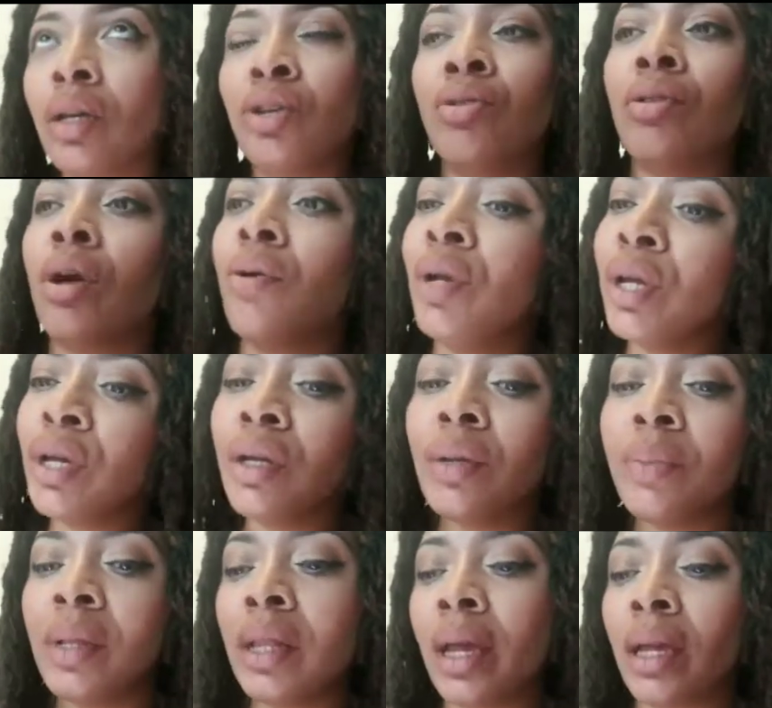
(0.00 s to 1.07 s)
you know, it could
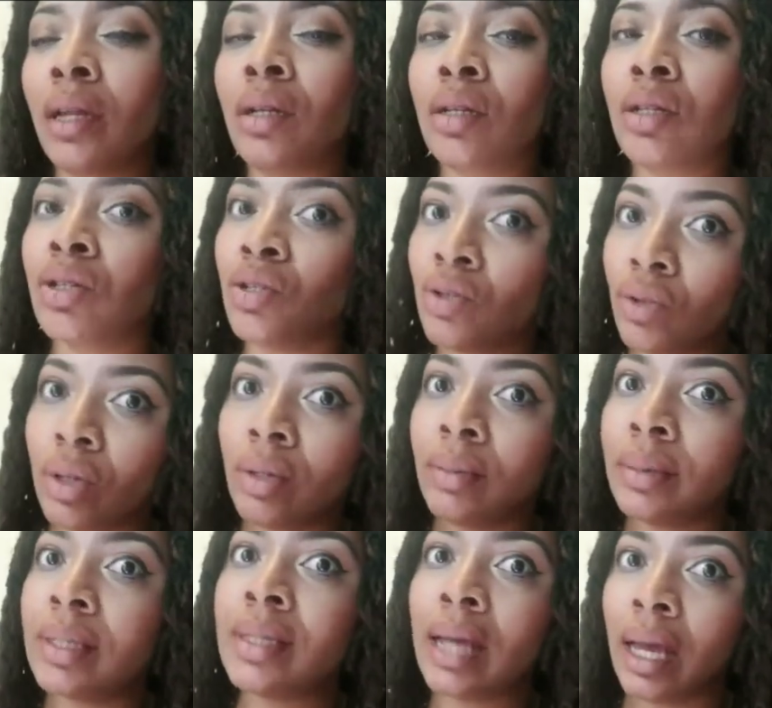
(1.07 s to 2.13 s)
have been like an
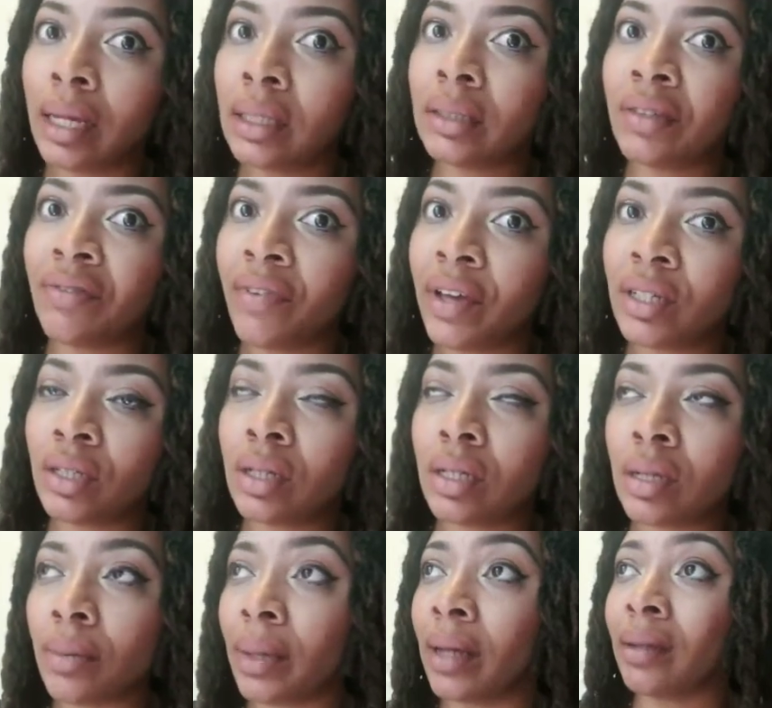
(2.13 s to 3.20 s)
extreme sinus infection or
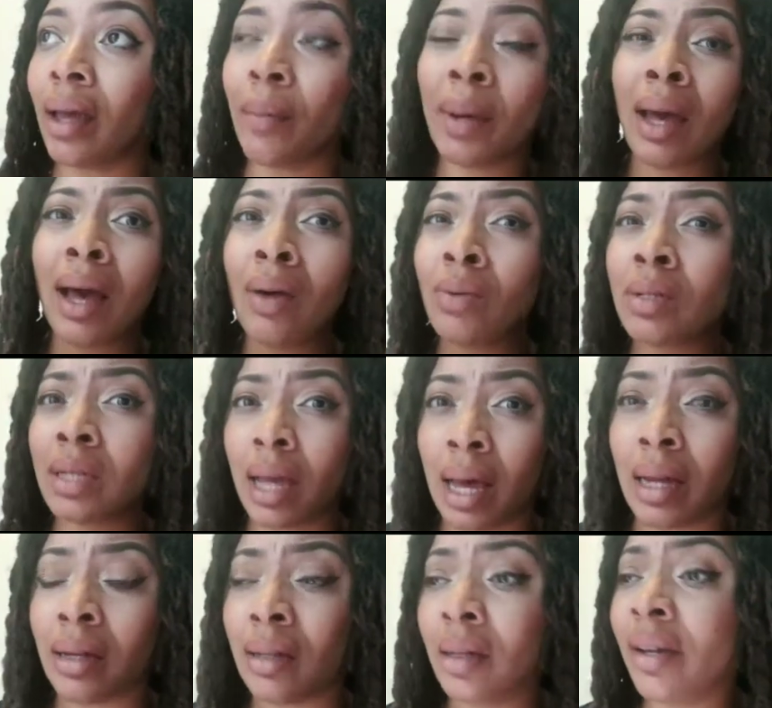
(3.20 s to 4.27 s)
something like that. But I was
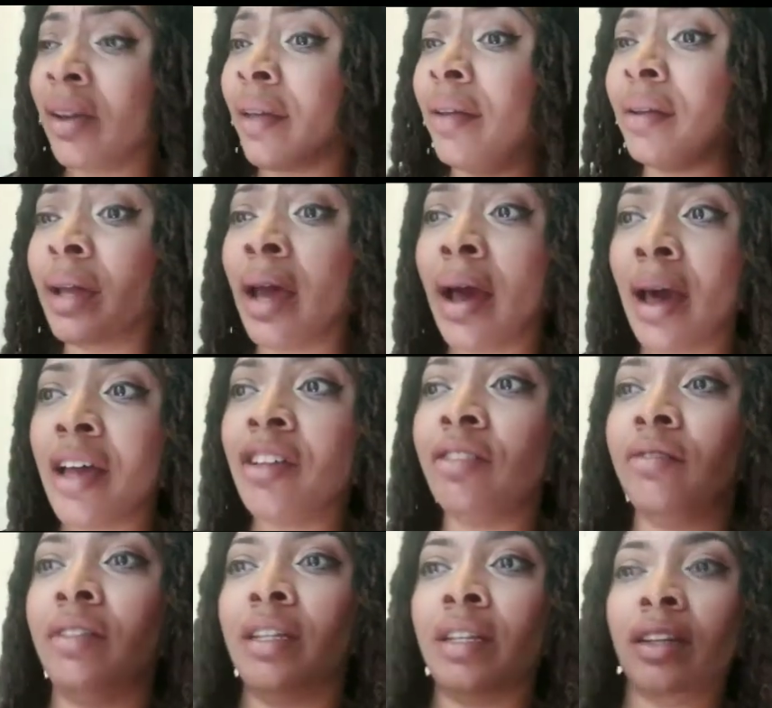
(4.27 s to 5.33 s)
out of there and I
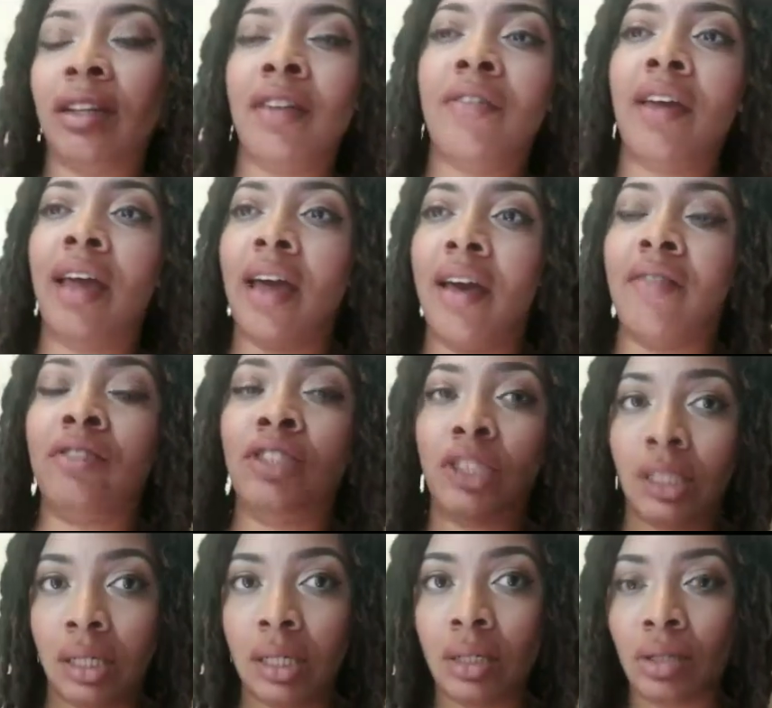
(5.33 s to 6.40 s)
didn't even have
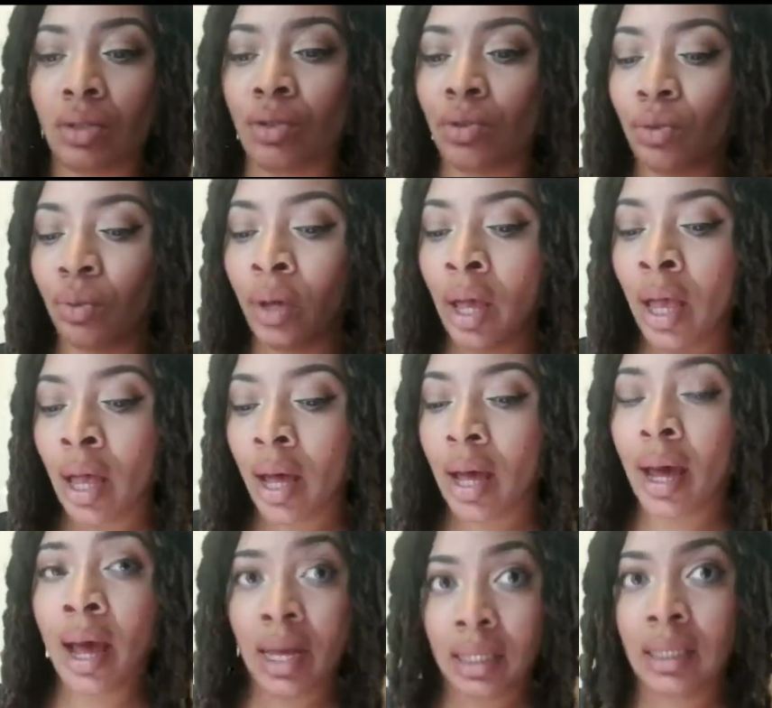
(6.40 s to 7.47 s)
chance to
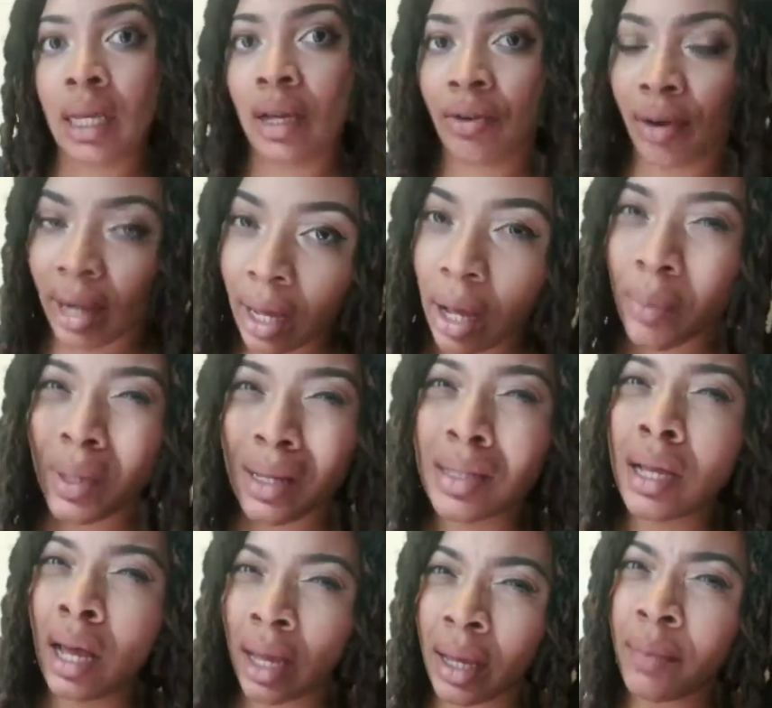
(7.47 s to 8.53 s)
contact Greyhound because
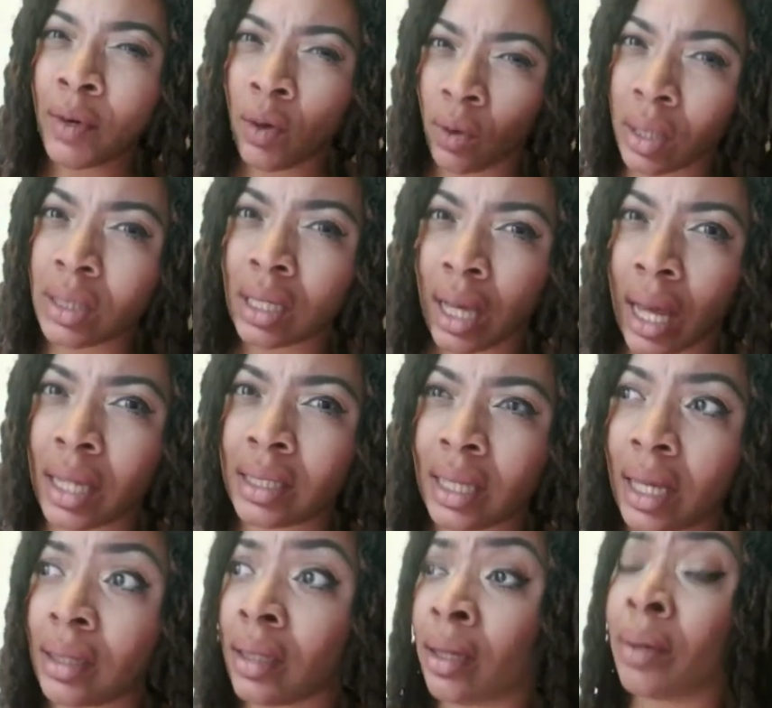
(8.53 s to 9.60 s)
I am going to
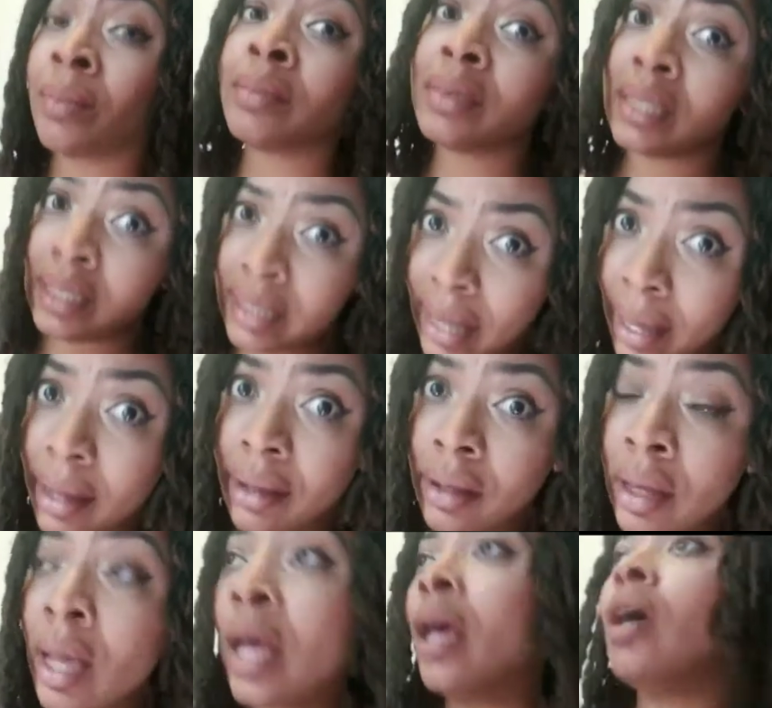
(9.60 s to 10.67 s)
contact them
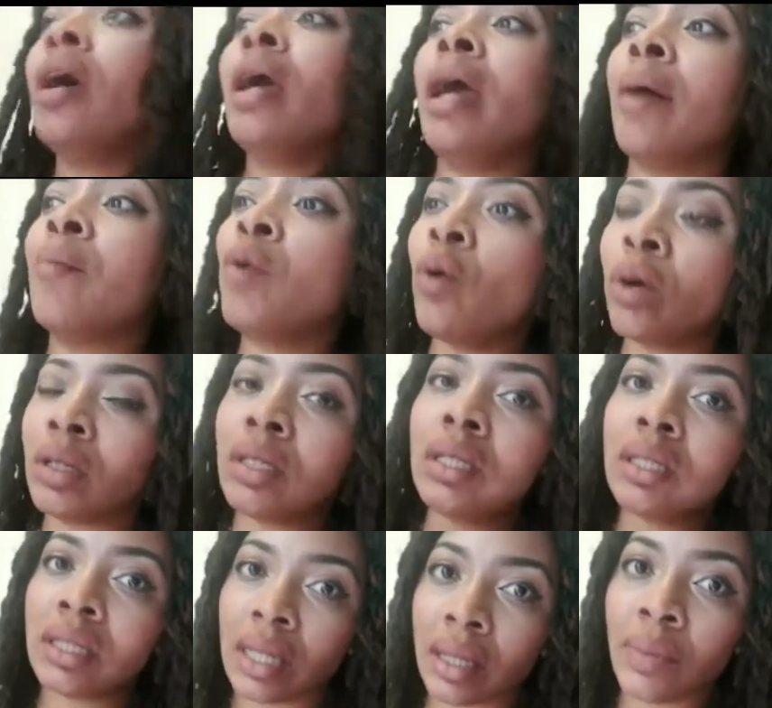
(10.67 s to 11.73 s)
today. I'm going to
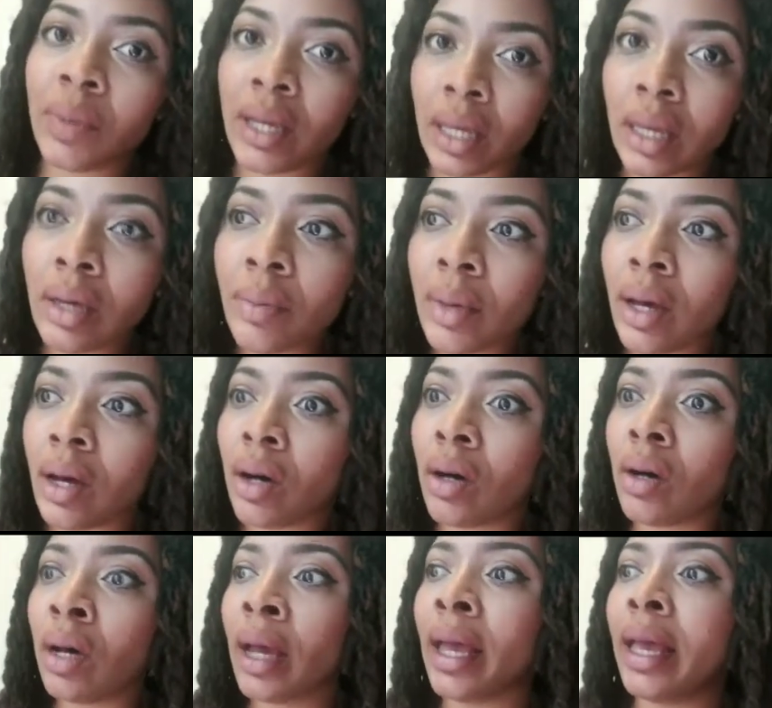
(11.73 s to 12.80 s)
send them an
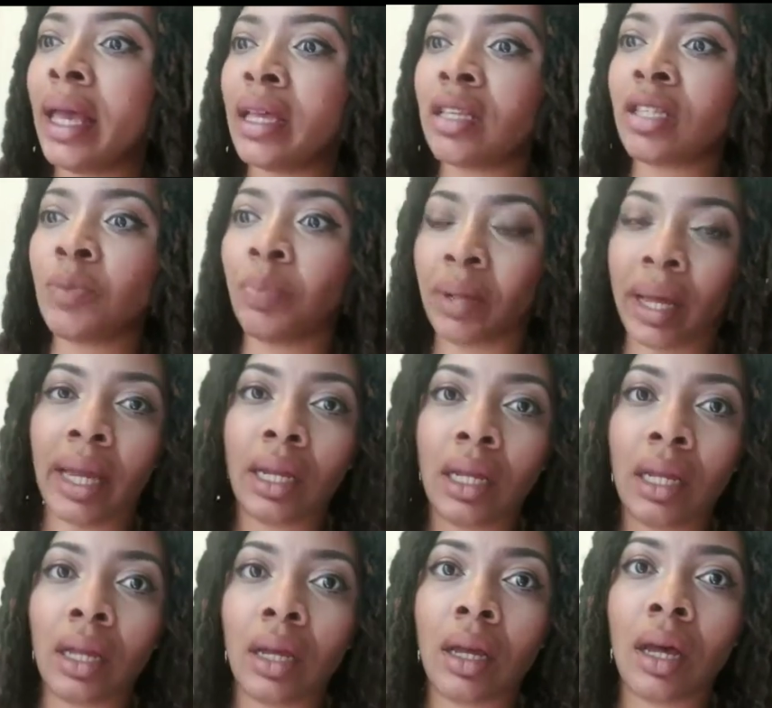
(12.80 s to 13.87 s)
email
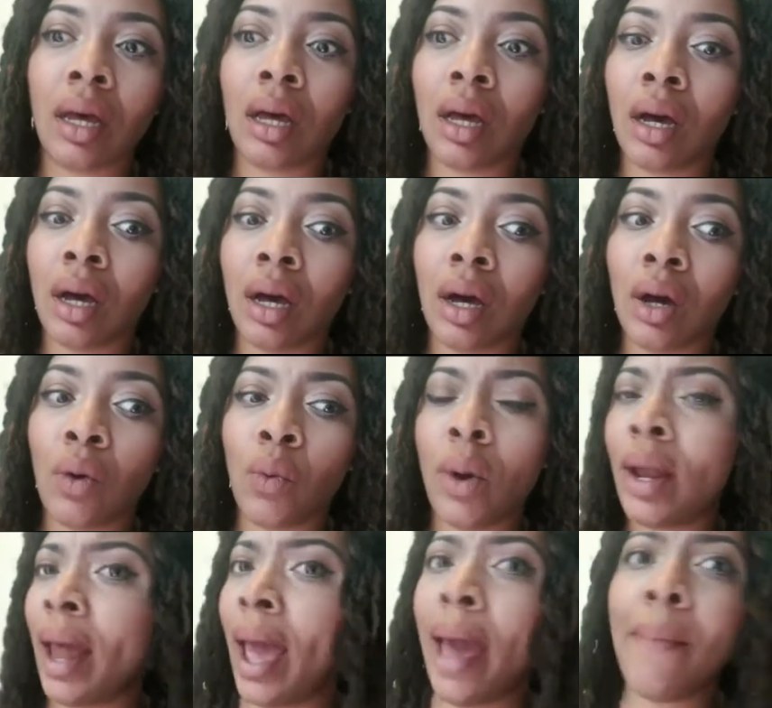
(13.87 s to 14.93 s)
explaining
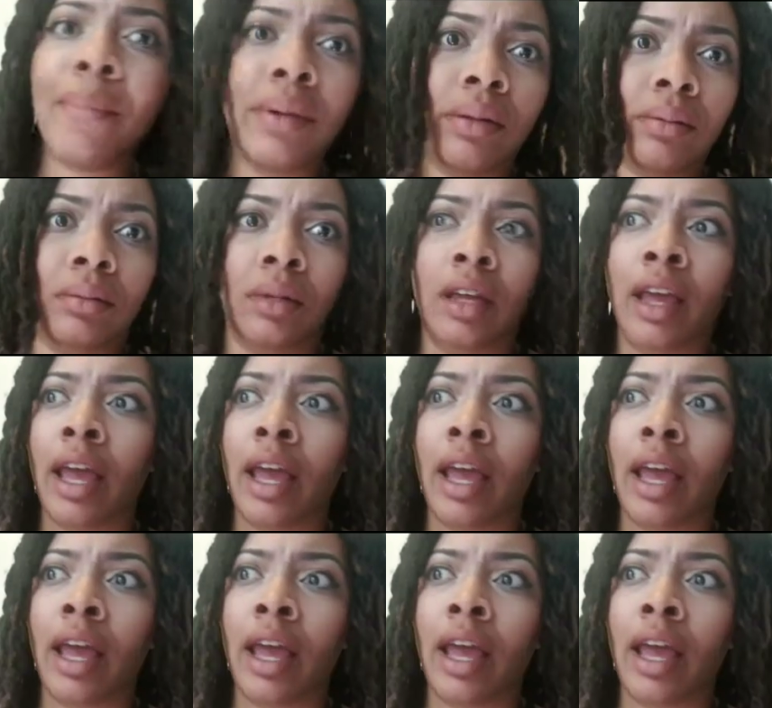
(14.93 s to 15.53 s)
what happened.